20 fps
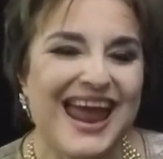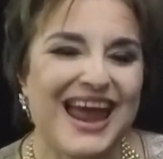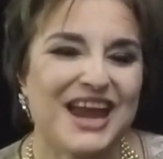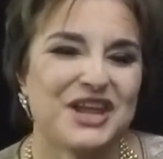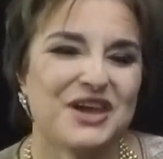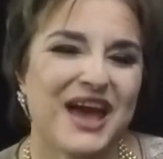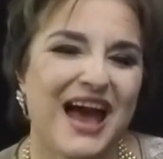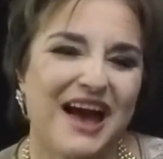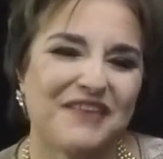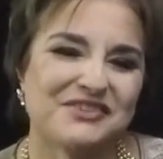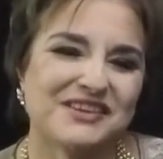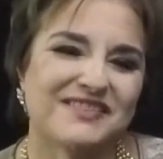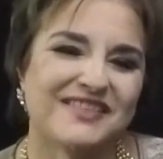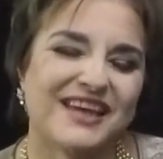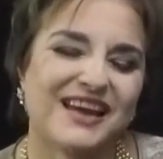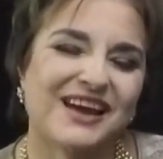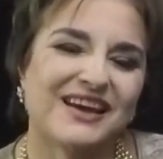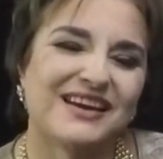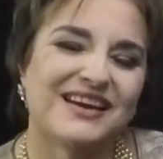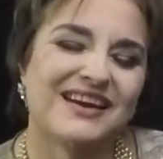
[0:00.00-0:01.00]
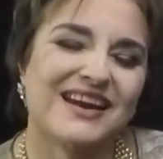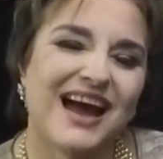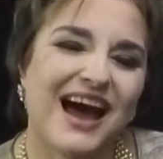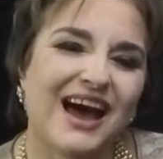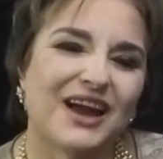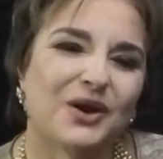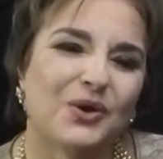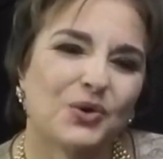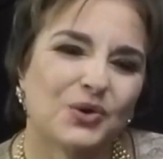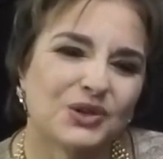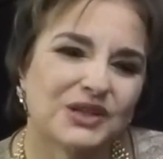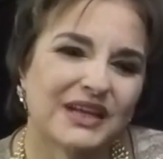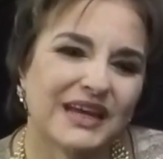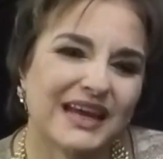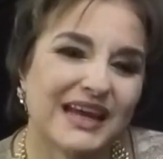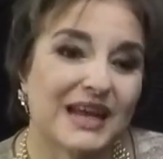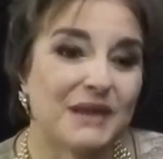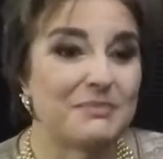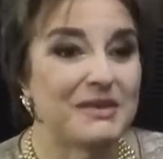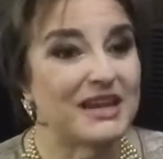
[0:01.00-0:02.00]
And you have to think not only
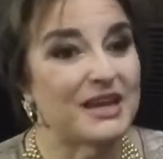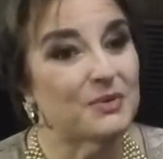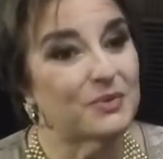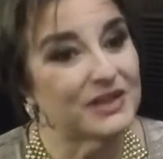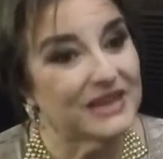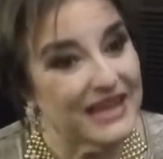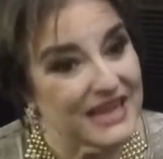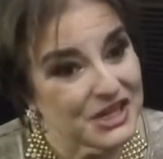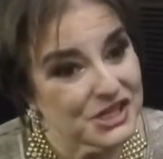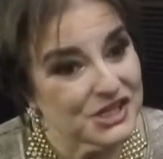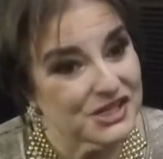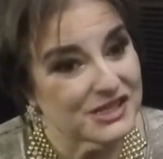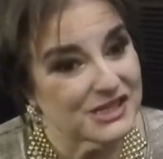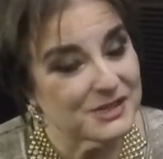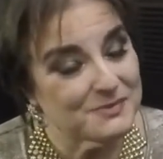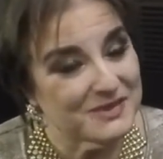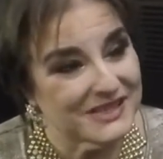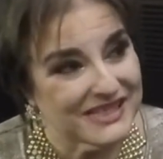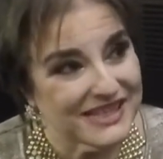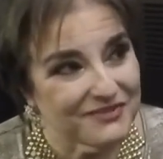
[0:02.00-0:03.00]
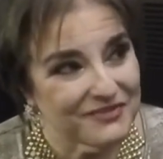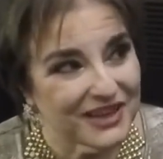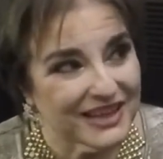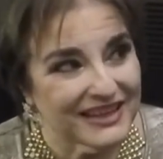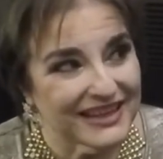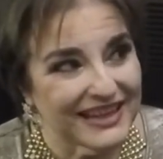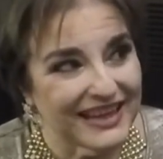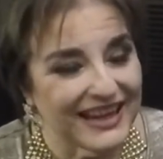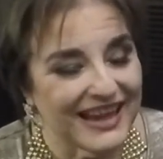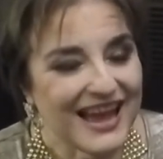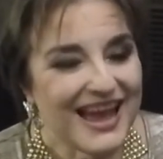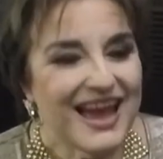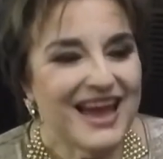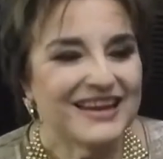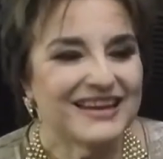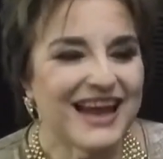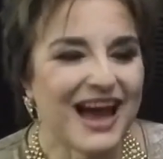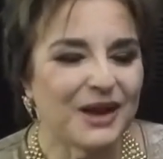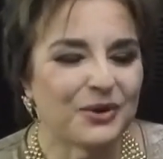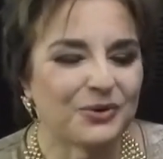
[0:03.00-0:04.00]
in media relations specifically,
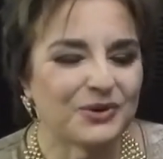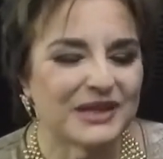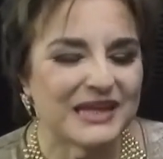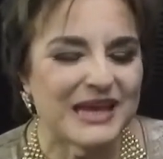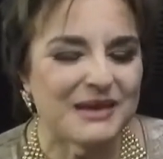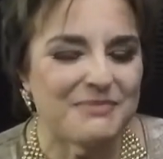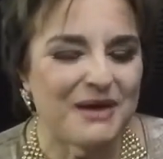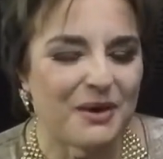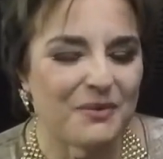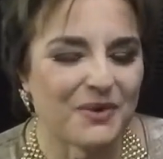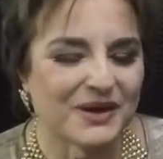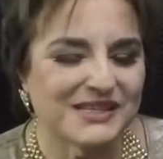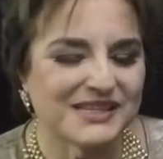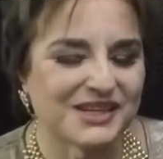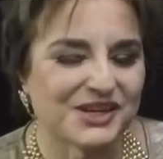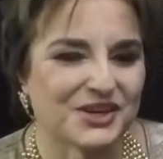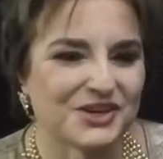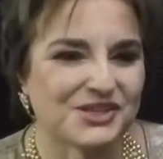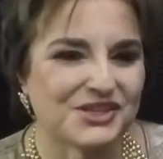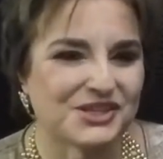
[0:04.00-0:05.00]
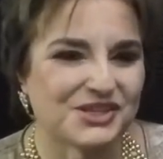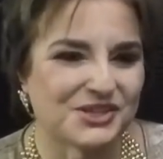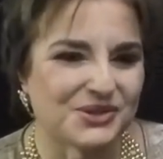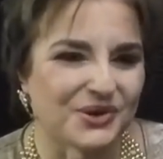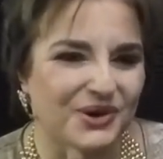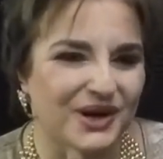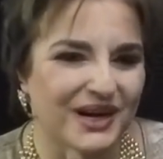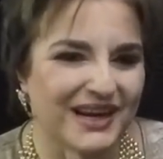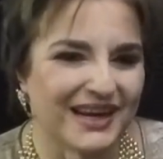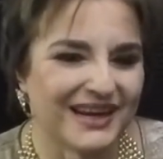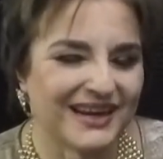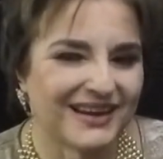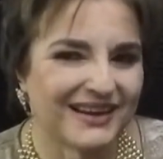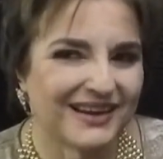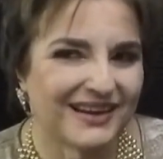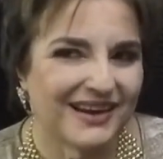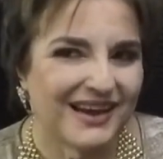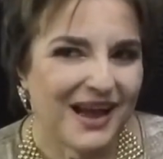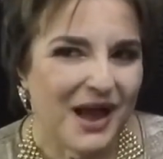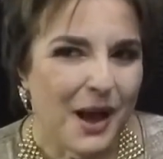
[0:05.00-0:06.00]
not only about what's a good story,
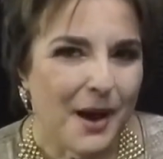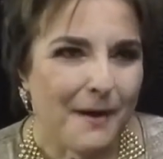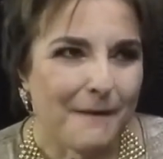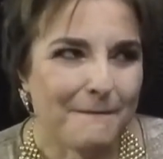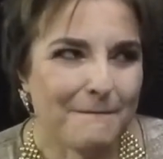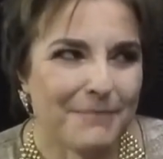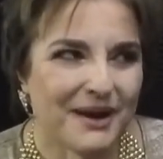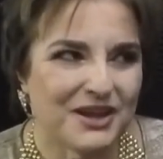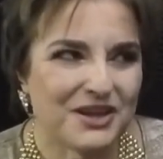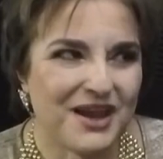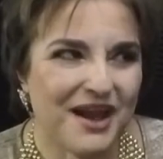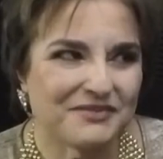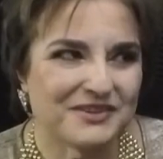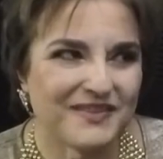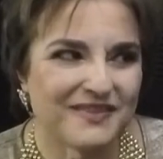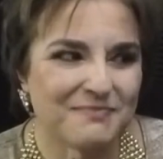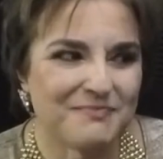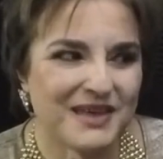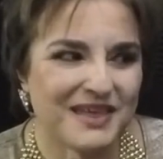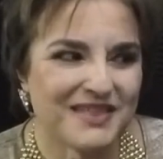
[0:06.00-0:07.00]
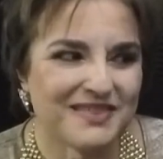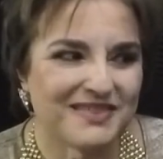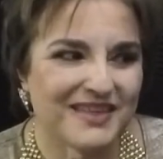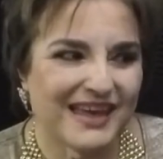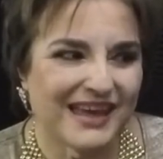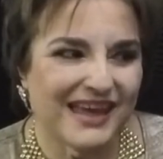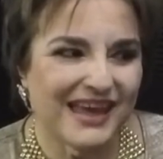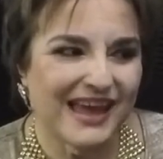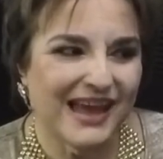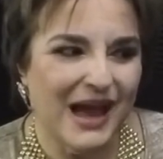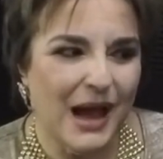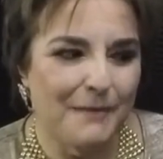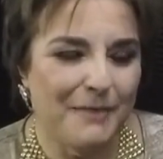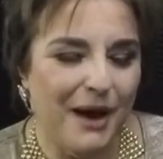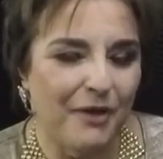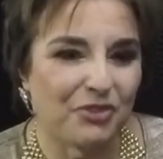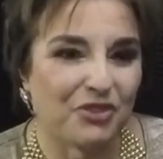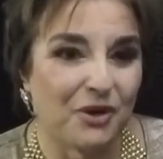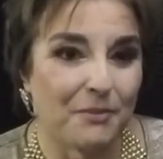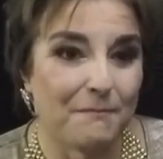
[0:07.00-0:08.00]
but you have to be thinking
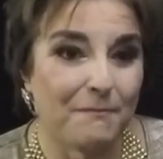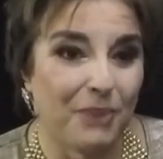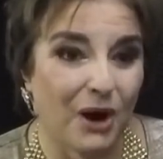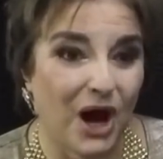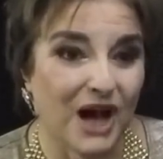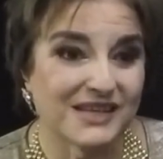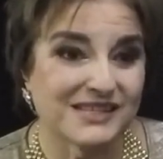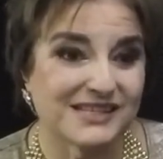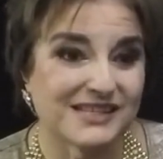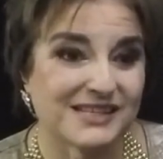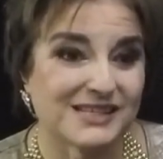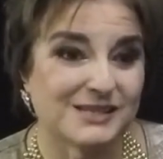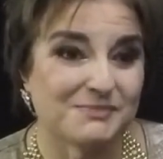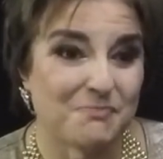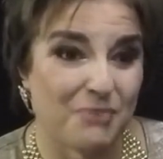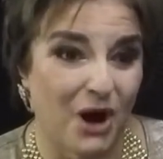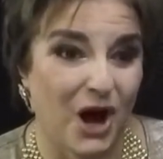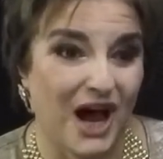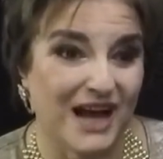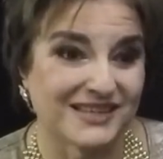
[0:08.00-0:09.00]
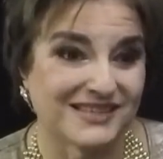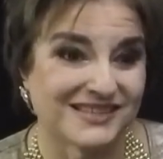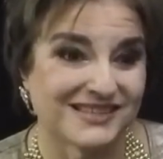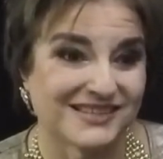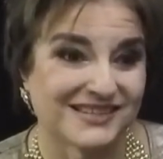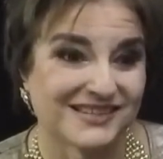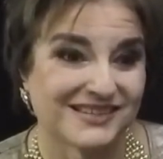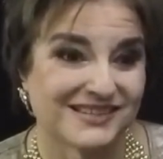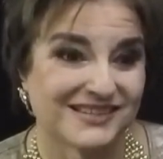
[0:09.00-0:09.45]
about the boss's boss